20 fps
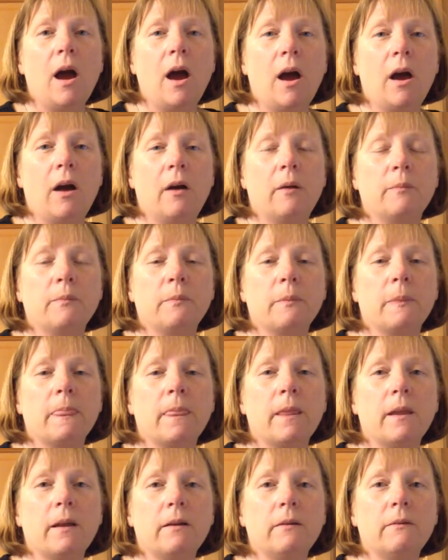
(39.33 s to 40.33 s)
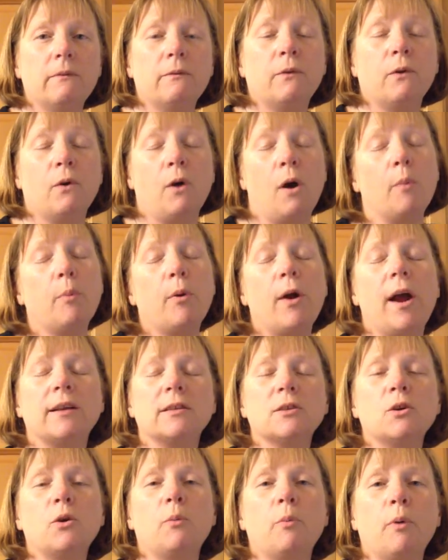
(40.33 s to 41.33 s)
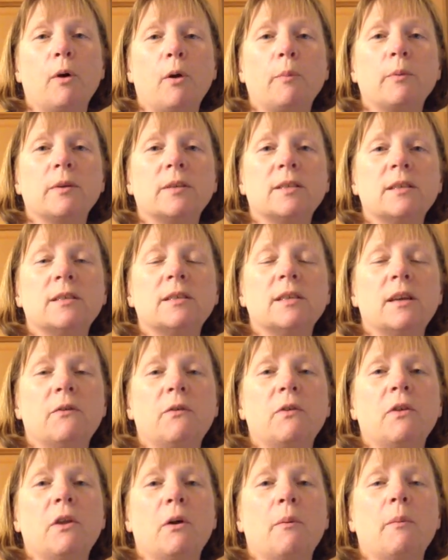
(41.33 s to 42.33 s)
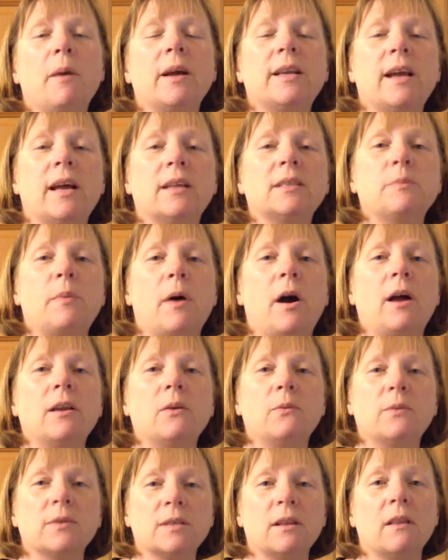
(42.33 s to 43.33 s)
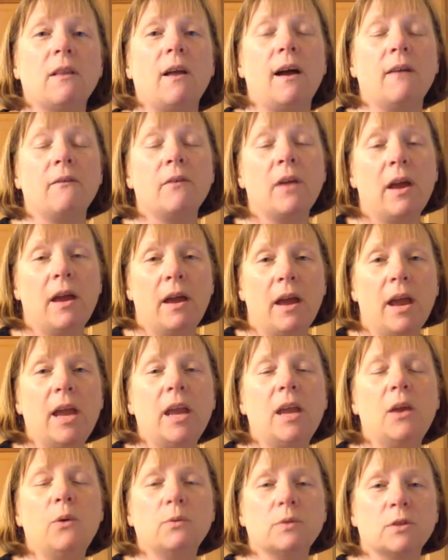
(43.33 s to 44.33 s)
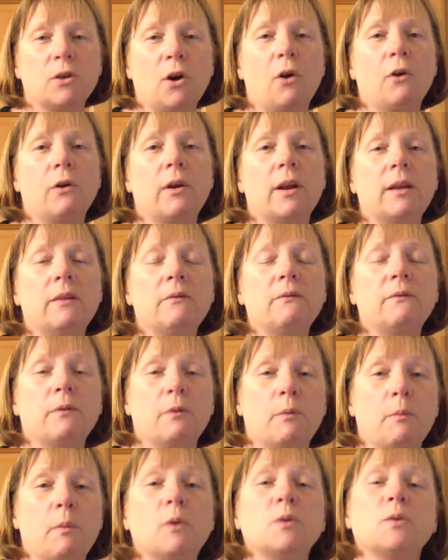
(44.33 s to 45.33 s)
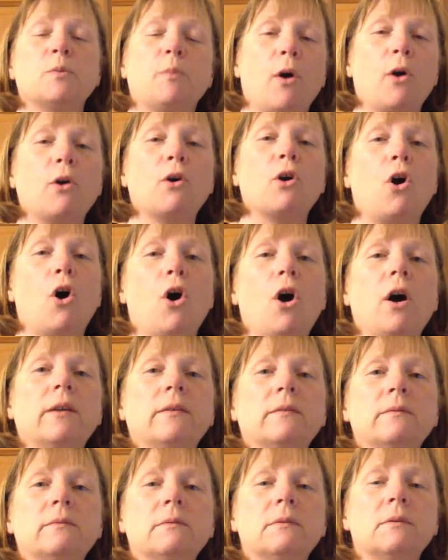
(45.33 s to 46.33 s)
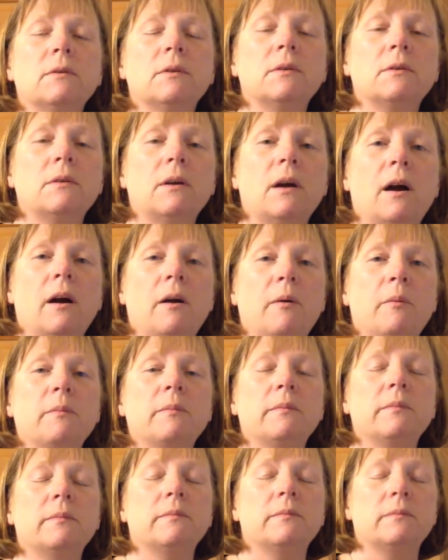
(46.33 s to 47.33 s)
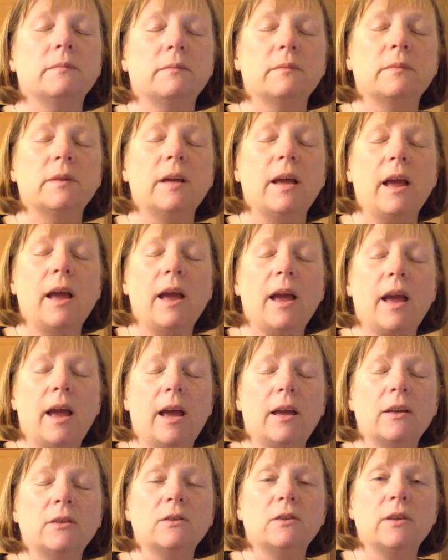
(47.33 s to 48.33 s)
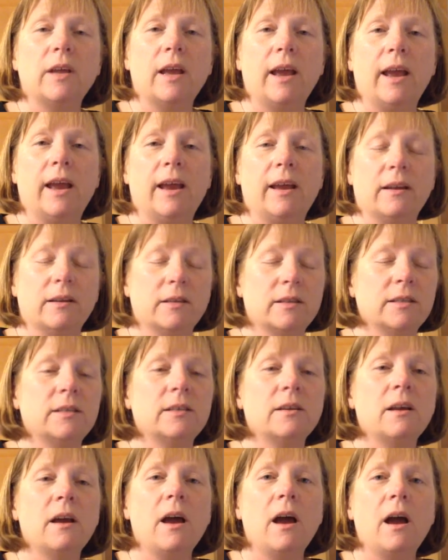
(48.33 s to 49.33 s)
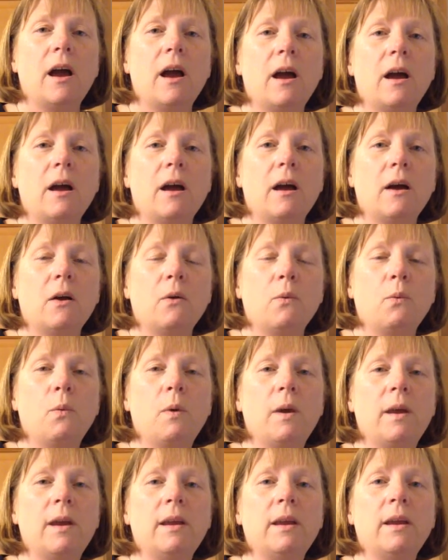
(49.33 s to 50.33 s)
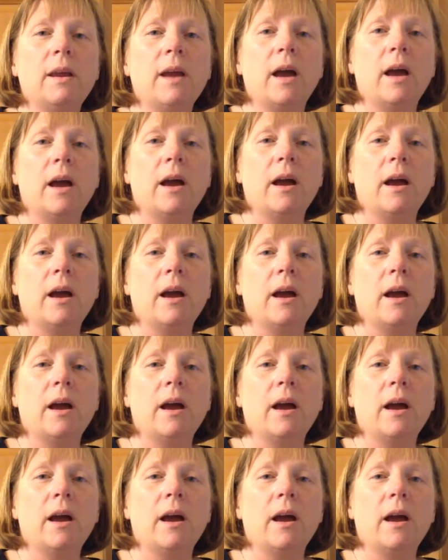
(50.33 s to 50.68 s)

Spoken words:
for all practical purposes, even though my dad's body was alive, he was already, for the most part, gone. And we